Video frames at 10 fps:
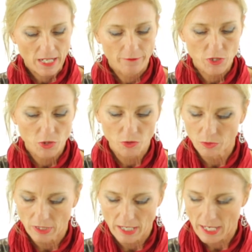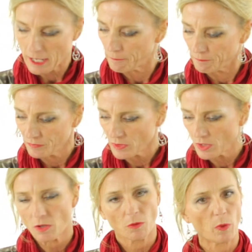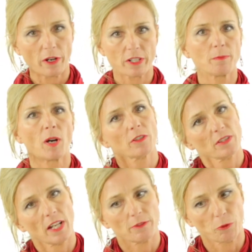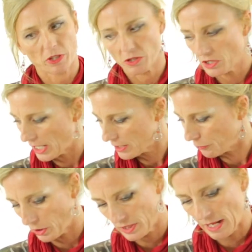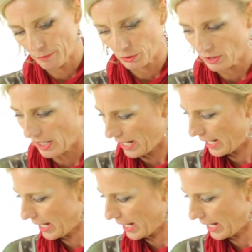If you wear a smaller size 426, for example, I